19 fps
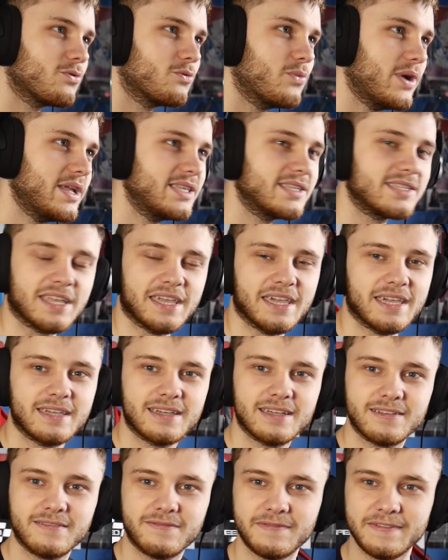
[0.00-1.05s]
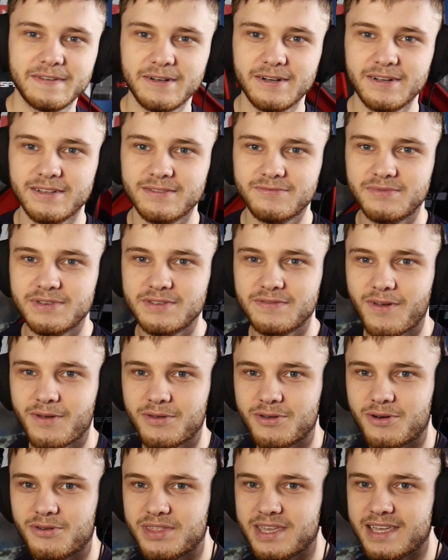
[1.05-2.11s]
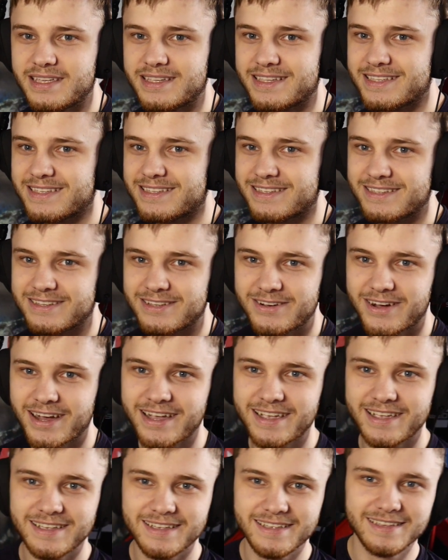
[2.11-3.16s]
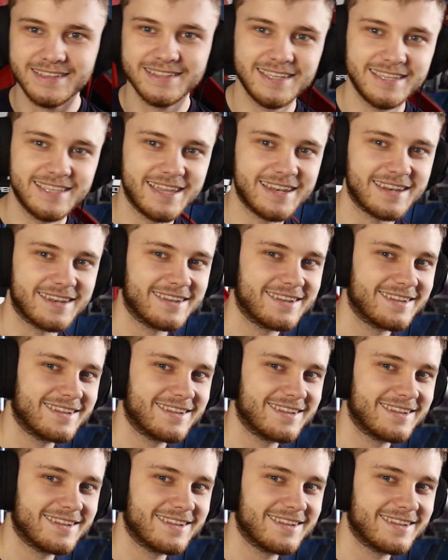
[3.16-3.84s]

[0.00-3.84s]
Wednesday for reviewing all these. All right, see you